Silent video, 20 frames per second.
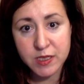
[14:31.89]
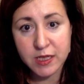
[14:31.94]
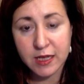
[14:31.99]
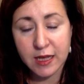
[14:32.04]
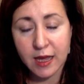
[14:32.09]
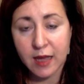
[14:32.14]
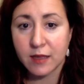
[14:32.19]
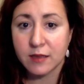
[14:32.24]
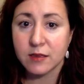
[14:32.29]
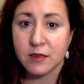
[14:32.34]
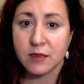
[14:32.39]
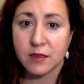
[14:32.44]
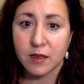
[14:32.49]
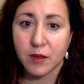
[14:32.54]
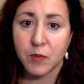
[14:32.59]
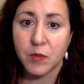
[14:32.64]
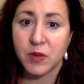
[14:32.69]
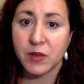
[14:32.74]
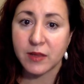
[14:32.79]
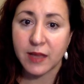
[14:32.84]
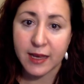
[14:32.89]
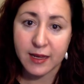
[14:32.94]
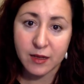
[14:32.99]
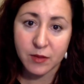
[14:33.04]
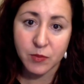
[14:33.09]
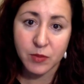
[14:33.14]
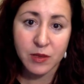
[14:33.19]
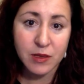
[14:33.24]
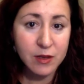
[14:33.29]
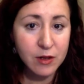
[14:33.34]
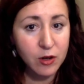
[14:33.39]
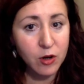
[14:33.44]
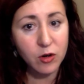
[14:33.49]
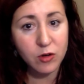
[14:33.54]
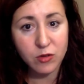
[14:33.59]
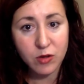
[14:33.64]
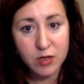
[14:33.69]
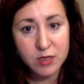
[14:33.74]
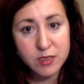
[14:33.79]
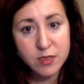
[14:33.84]
Again, it can be likability or
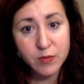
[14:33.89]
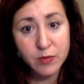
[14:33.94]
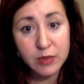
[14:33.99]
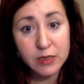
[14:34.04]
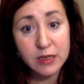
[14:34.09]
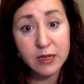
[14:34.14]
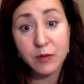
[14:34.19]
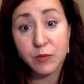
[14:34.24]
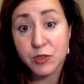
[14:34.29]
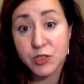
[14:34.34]
crossability,